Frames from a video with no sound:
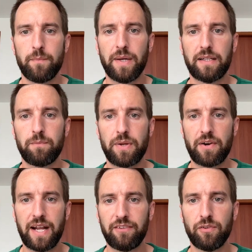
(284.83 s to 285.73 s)
But
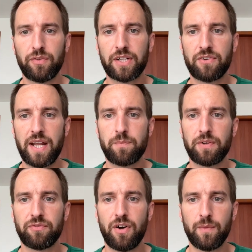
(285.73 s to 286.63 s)
Pérez with a great
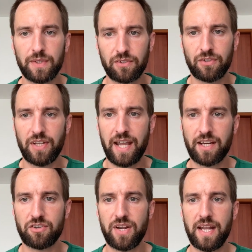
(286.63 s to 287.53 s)
performance
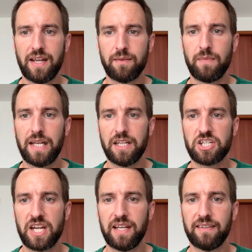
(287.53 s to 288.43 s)
today, creating many
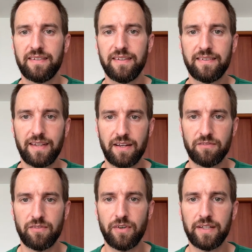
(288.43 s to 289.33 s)
chances
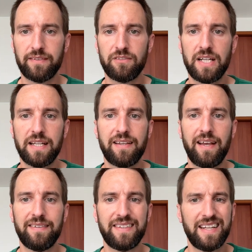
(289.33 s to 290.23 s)
and wasn't really
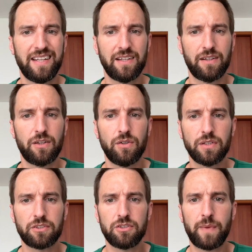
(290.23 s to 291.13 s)
tested in goal too